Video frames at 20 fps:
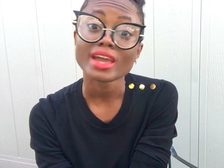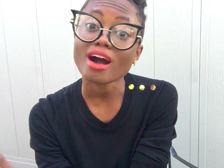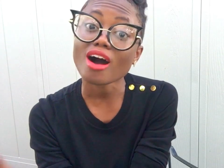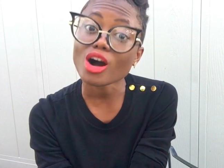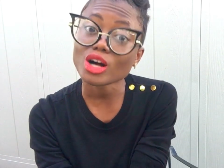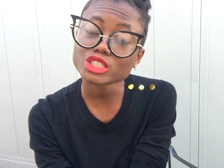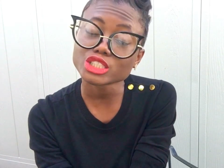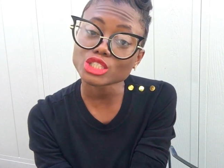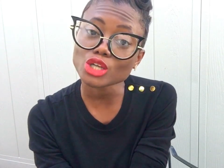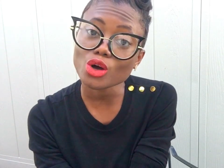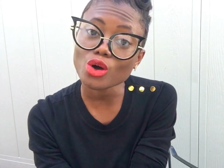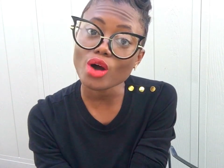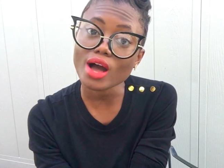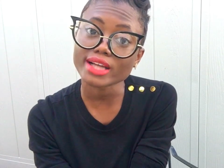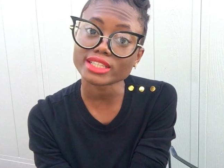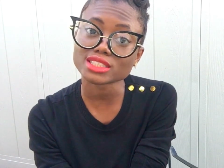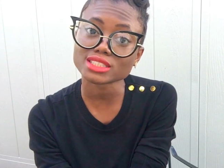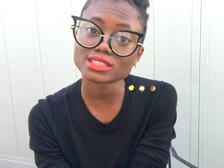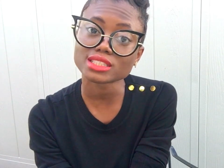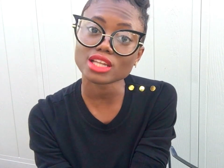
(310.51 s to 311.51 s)
Also,
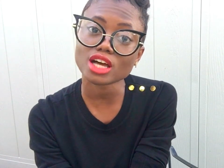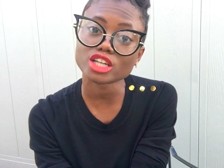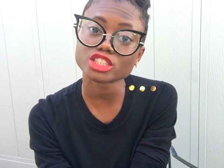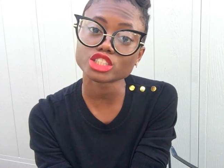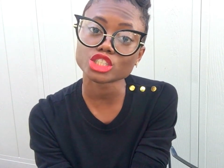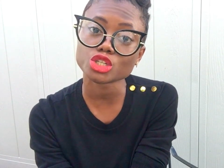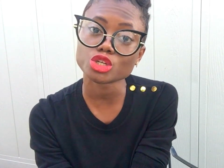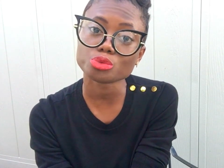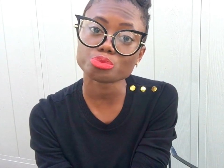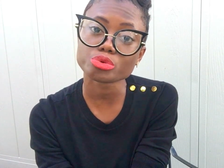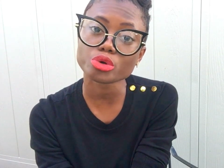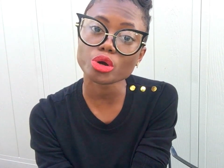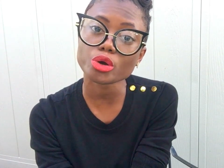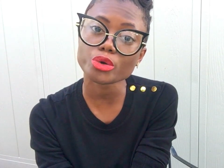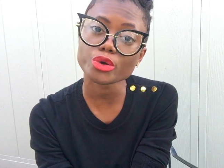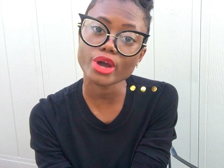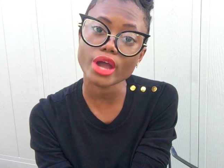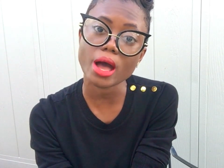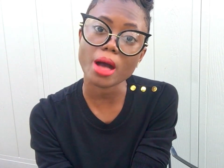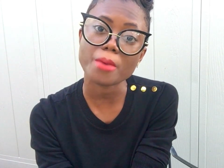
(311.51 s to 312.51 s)
I just launched a new
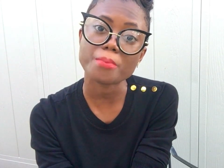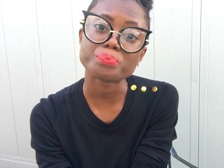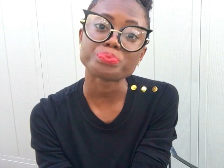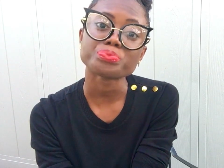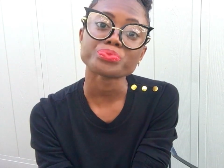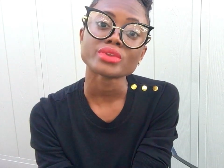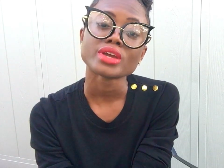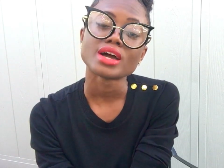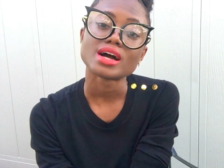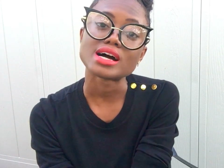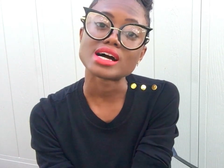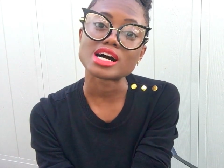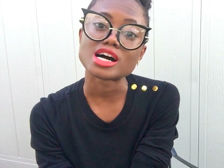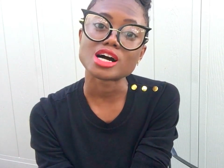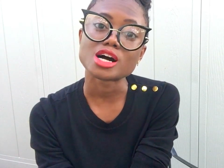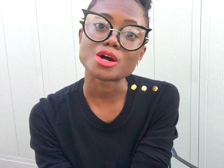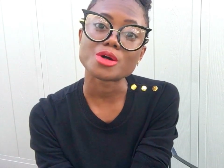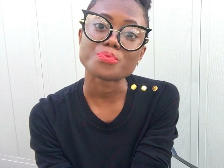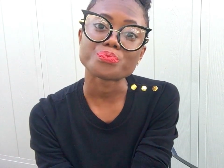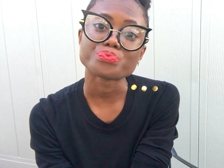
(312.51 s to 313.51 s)
program,
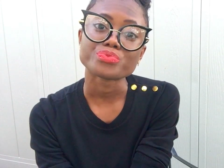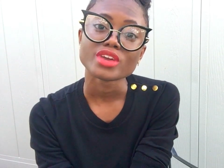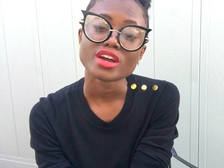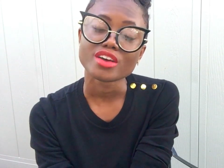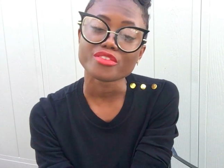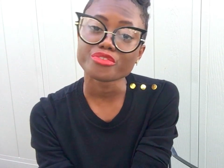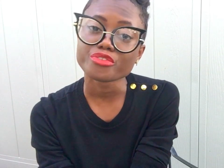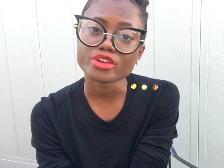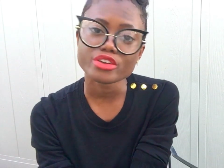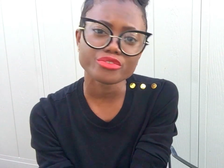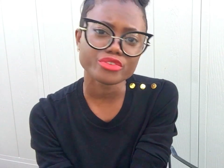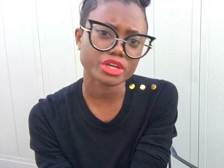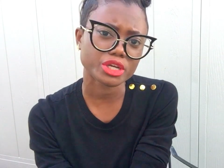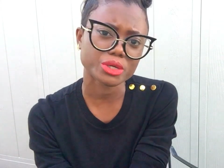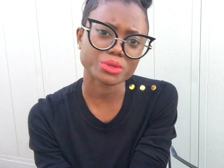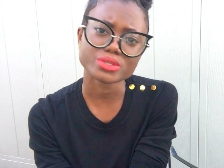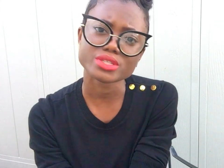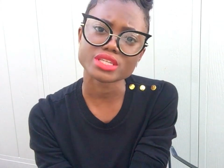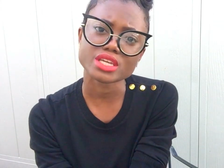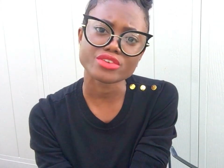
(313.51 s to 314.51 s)
a free
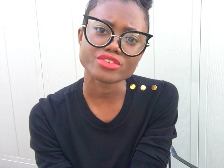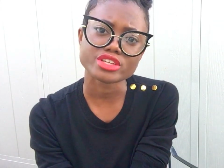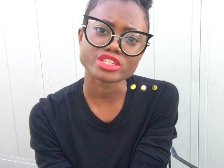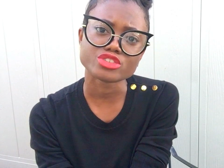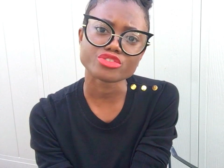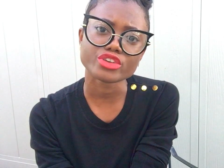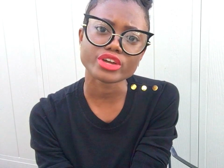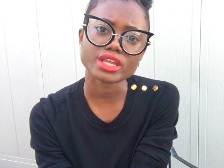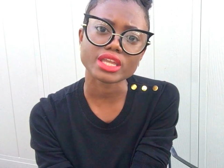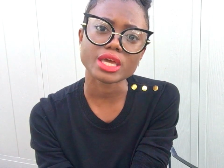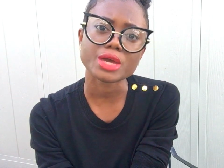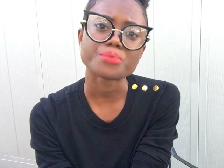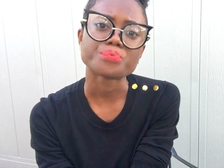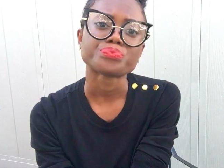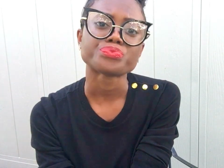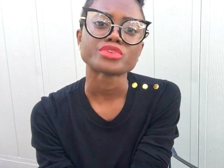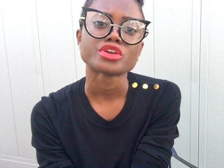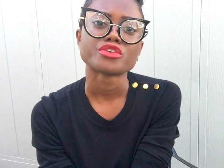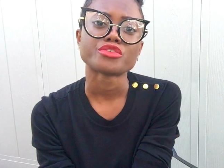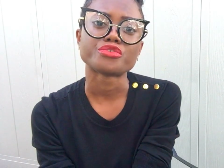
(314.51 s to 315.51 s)
video series really,
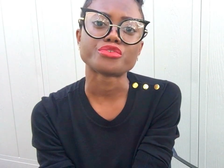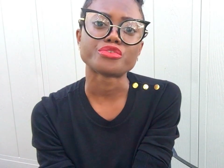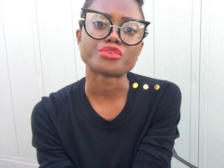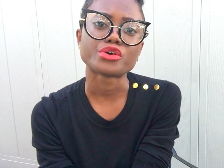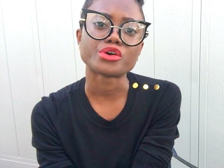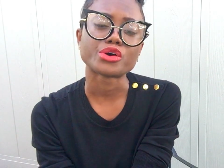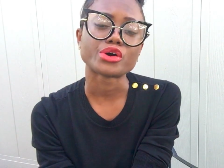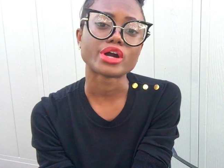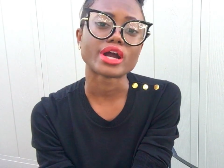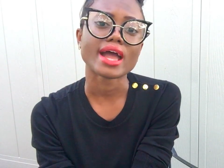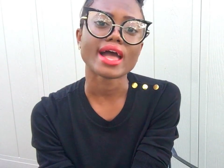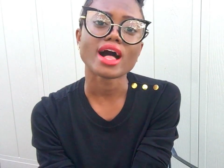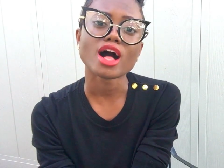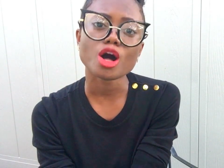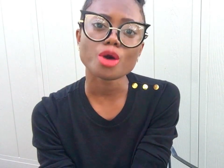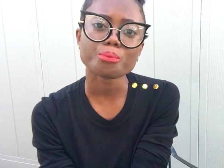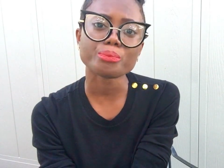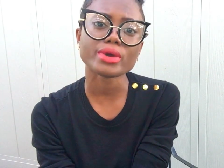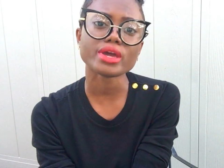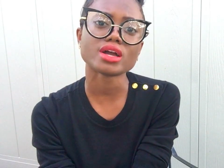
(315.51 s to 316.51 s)
for
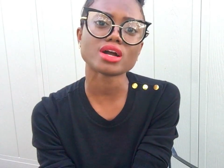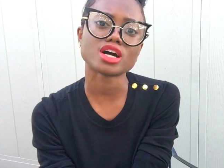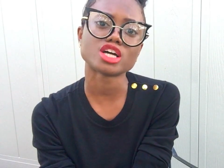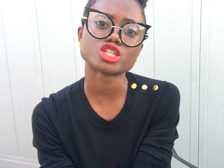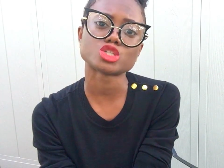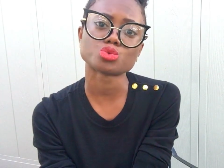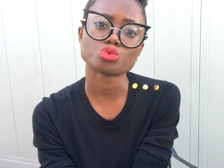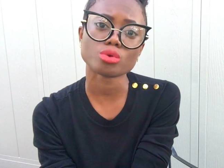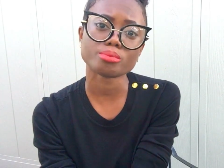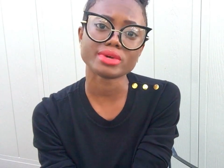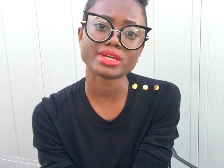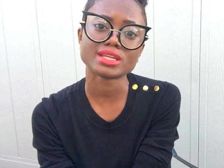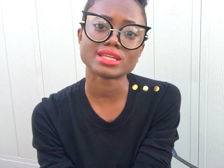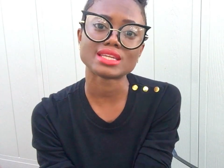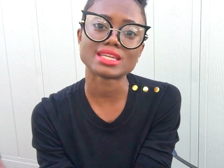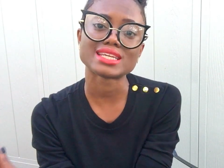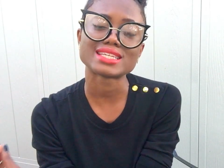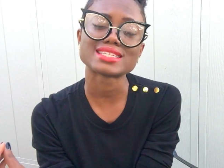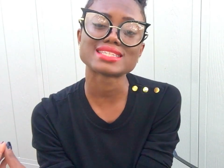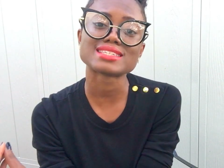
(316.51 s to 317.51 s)
helping us
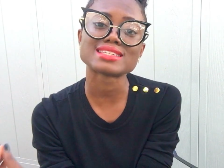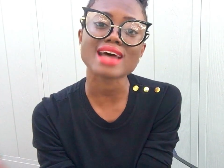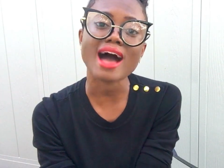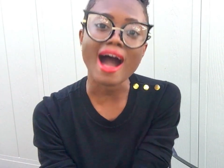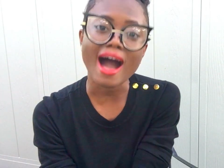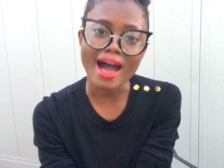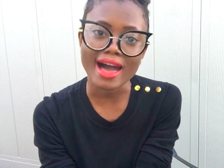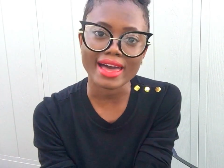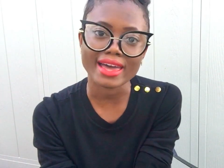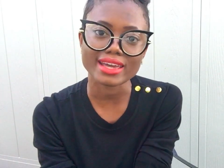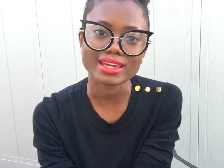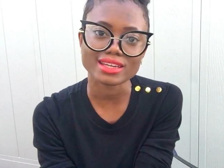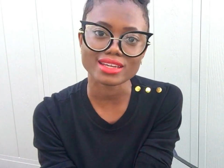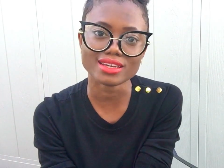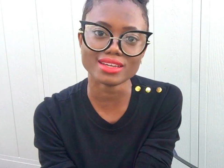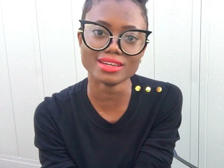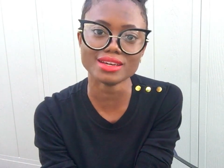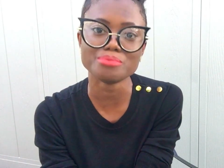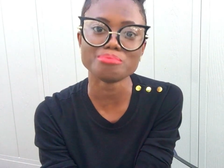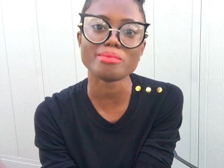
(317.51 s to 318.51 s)
women decide,
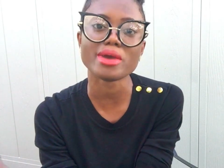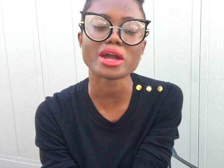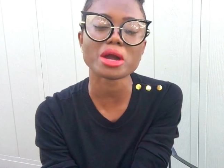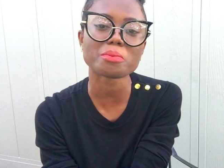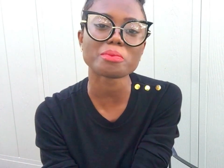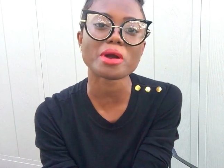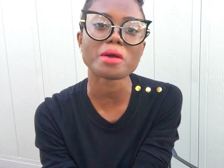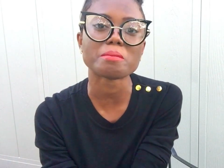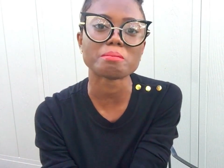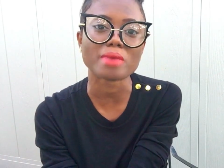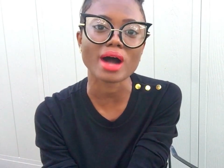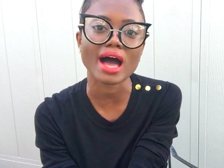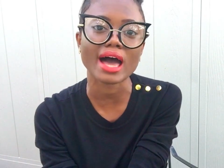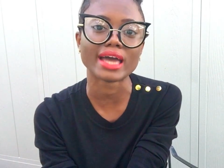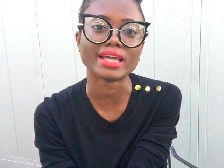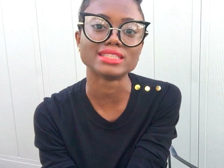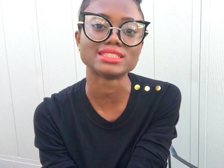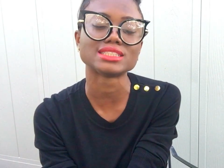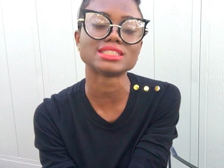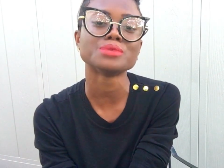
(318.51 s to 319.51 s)
make up our
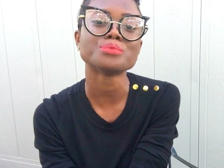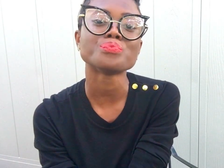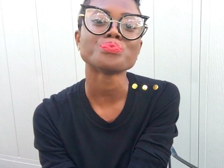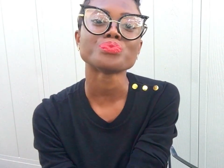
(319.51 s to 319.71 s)
minds